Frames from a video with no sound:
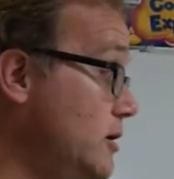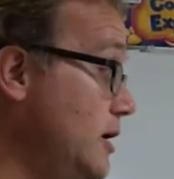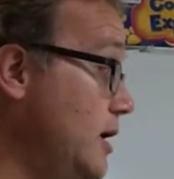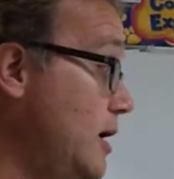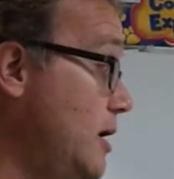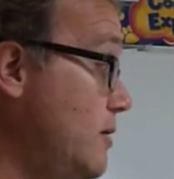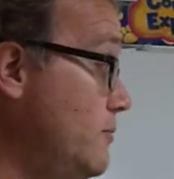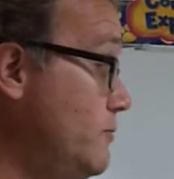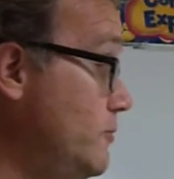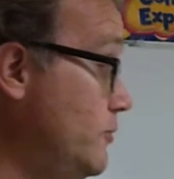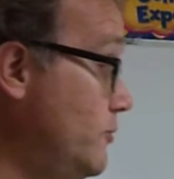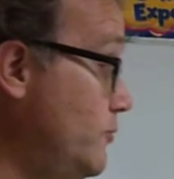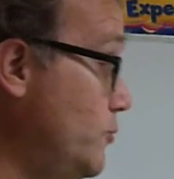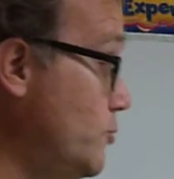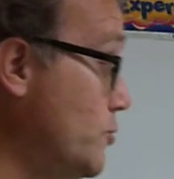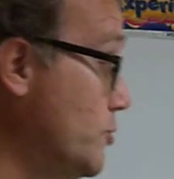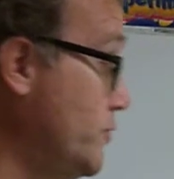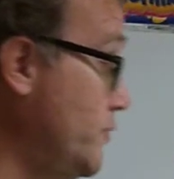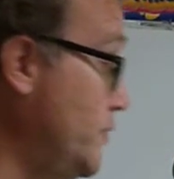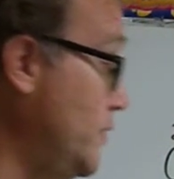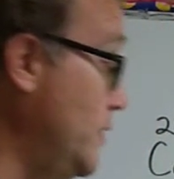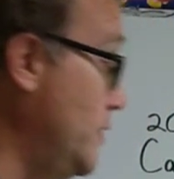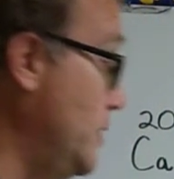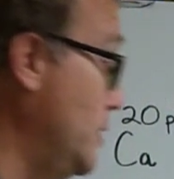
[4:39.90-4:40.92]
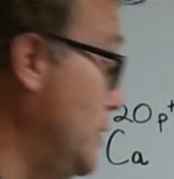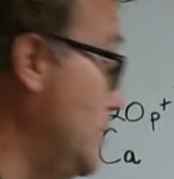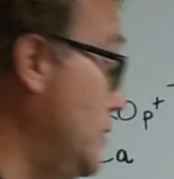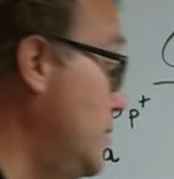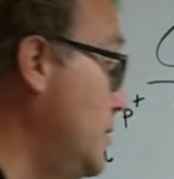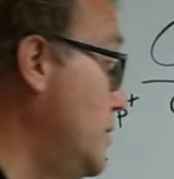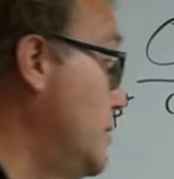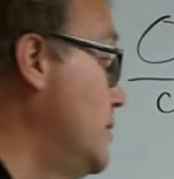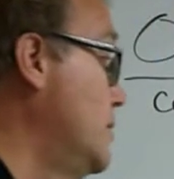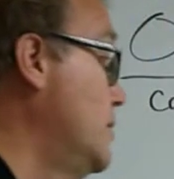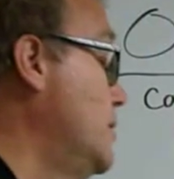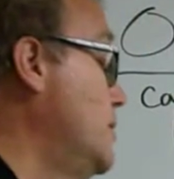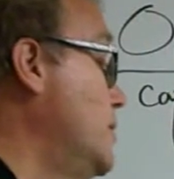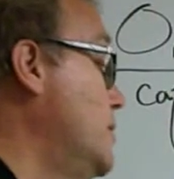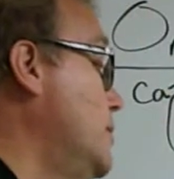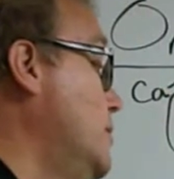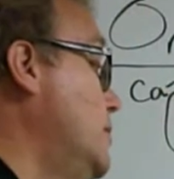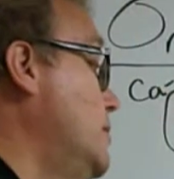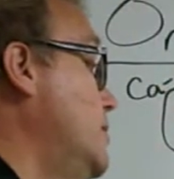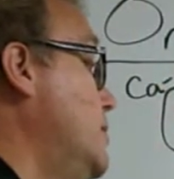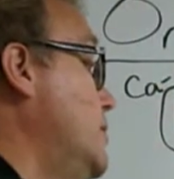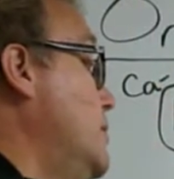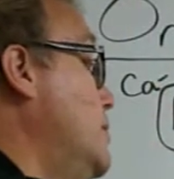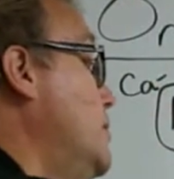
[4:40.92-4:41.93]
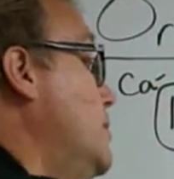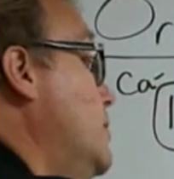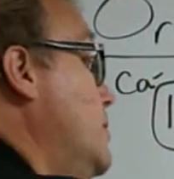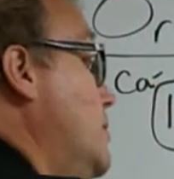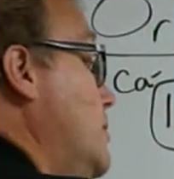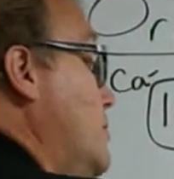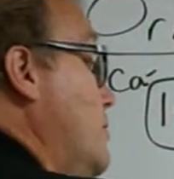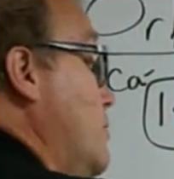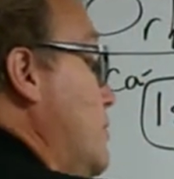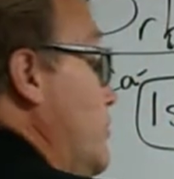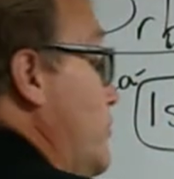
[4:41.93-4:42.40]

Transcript: have is 14. What's